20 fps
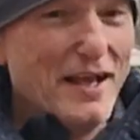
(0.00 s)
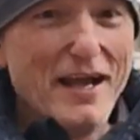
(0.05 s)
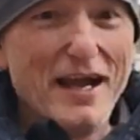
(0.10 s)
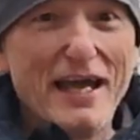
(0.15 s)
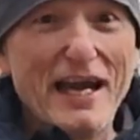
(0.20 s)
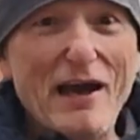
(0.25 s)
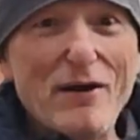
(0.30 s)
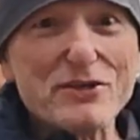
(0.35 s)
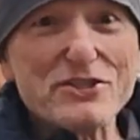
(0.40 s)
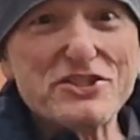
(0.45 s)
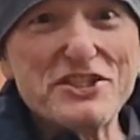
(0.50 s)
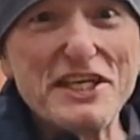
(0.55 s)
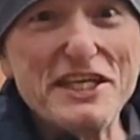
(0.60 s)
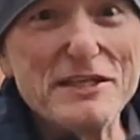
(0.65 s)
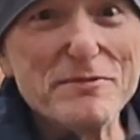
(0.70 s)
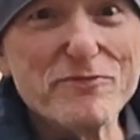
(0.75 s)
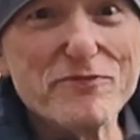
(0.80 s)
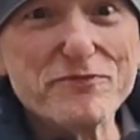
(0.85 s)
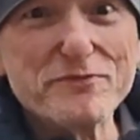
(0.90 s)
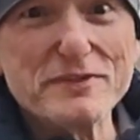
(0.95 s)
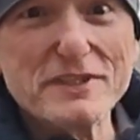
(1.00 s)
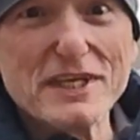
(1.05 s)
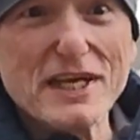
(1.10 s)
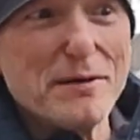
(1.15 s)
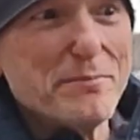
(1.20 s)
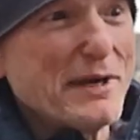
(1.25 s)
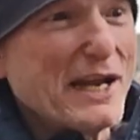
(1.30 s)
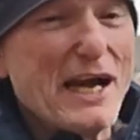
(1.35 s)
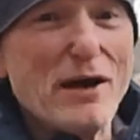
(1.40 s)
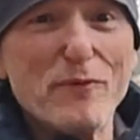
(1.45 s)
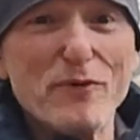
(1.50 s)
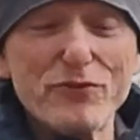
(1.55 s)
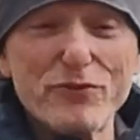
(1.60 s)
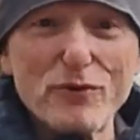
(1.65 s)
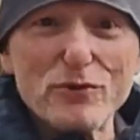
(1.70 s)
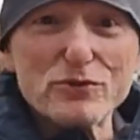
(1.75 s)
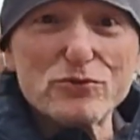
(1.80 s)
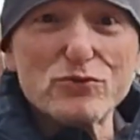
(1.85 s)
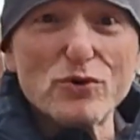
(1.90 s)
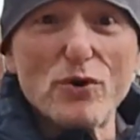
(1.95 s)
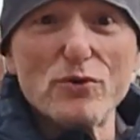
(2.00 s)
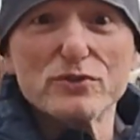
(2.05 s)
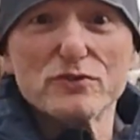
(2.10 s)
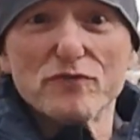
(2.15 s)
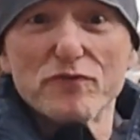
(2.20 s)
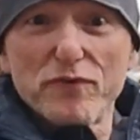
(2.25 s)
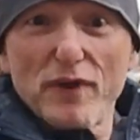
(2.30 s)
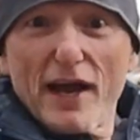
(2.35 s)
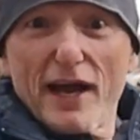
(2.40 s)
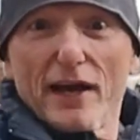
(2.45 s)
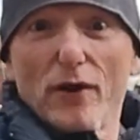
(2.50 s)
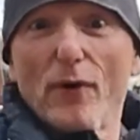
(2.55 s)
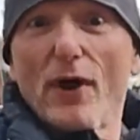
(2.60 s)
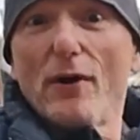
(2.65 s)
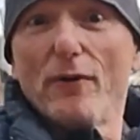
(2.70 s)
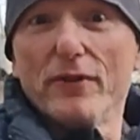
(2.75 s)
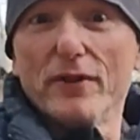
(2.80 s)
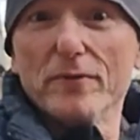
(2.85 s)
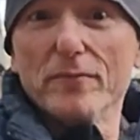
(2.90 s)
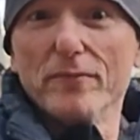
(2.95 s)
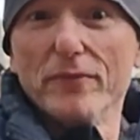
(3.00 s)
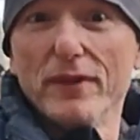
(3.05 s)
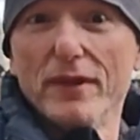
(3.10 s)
and I was seeing them coming out with those drones and flying away with them.